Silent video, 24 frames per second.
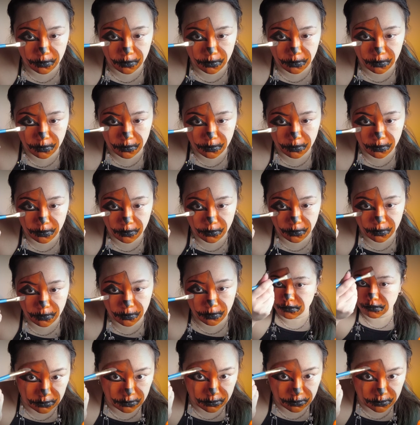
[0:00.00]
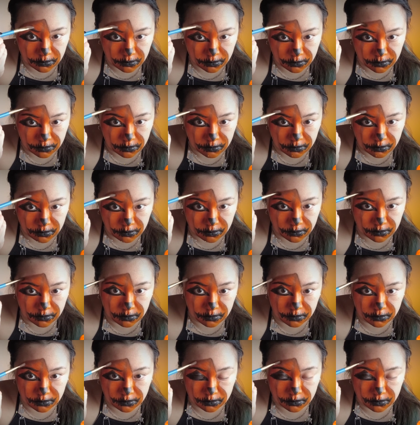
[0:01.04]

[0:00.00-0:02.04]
Nobody speaks.